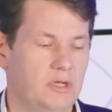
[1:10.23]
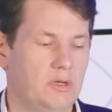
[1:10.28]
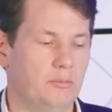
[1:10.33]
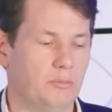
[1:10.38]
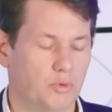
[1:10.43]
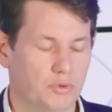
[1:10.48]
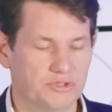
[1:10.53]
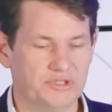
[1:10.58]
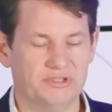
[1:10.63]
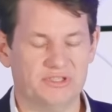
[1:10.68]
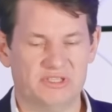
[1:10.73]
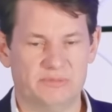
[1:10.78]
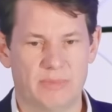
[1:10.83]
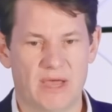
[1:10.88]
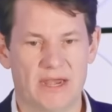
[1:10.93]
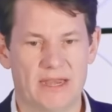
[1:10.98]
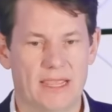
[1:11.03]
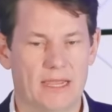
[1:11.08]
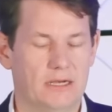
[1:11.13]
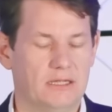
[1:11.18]
Mawson
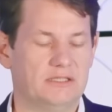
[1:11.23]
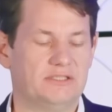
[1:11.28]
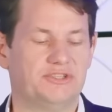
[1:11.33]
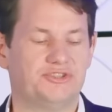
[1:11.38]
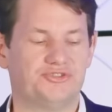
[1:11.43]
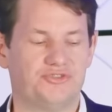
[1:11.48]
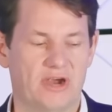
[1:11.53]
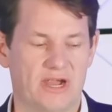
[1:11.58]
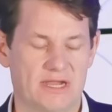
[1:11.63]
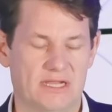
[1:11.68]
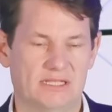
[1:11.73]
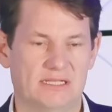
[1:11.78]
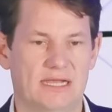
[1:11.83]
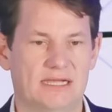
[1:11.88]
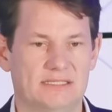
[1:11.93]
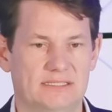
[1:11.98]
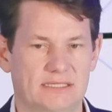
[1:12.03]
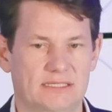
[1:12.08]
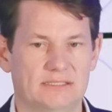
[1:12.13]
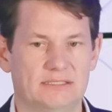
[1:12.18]
spun out its Australian
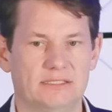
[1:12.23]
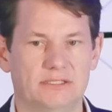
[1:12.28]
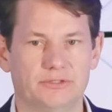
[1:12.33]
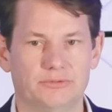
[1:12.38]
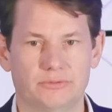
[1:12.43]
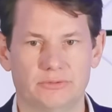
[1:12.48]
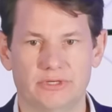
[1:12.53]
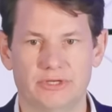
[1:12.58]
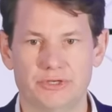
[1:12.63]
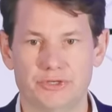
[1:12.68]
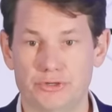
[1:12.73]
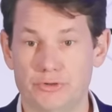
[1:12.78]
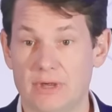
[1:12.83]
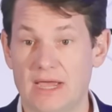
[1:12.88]
assets into a new